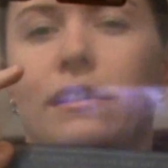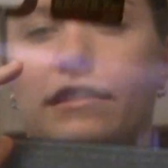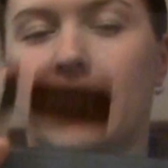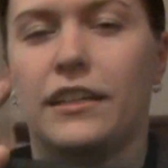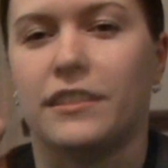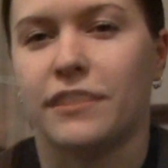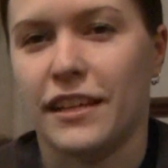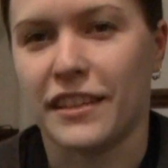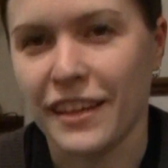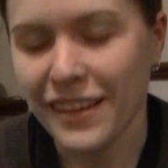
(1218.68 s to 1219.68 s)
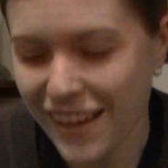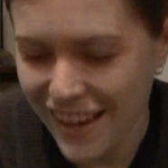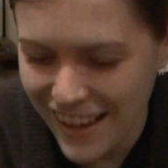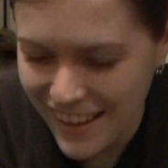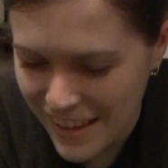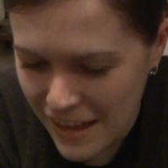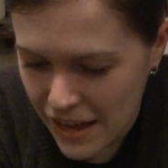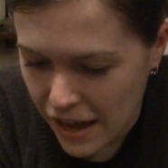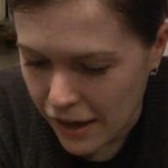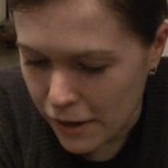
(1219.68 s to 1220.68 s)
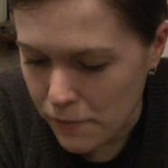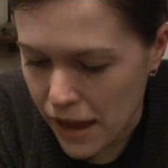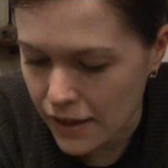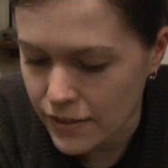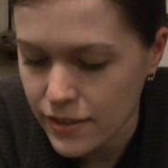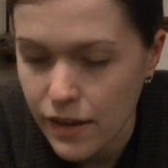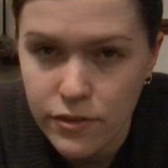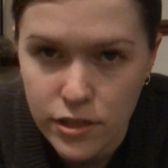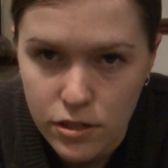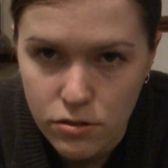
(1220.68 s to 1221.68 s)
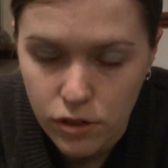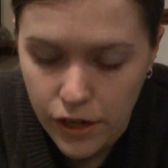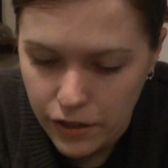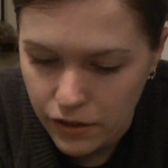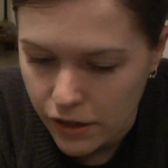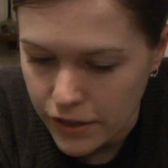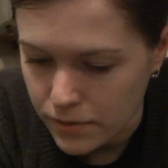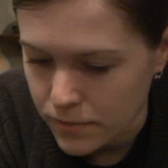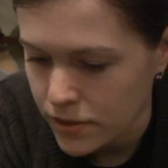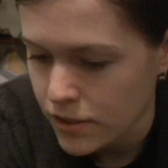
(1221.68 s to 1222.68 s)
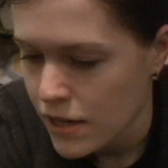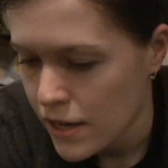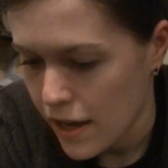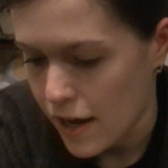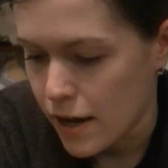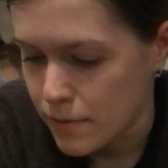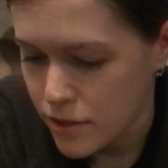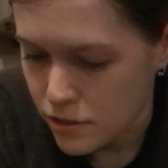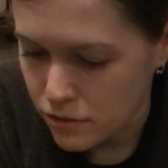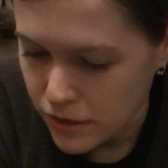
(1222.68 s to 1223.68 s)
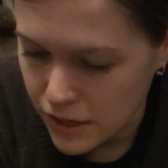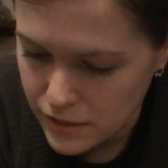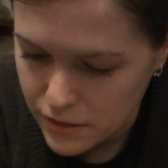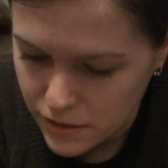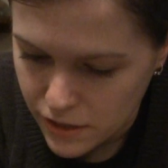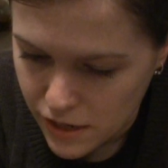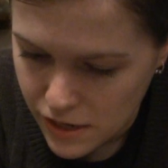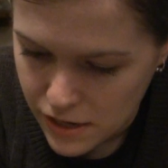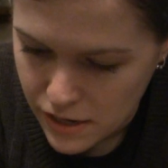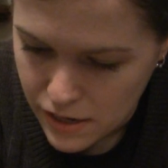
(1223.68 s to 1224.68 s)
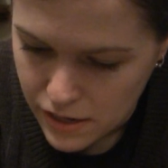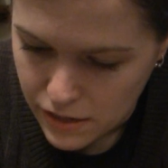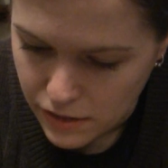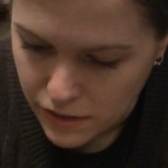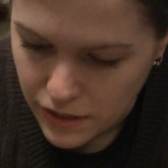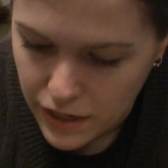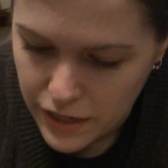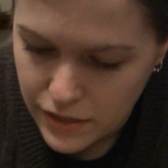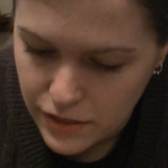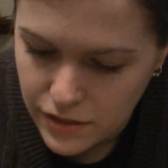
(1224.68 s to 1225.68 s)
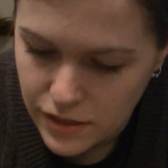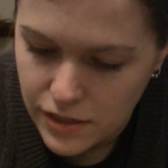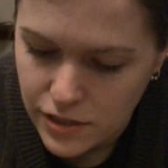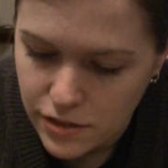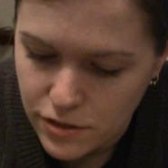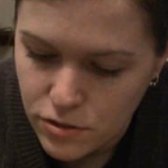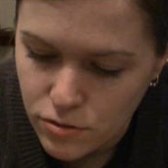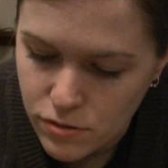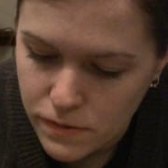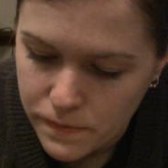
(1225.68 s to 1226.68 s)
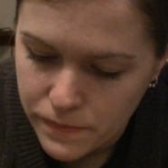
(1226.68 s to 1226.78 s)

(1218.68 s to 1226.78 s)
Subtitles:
sadly doesn't say it there, has 7 digital items. So you get the collector's edition store,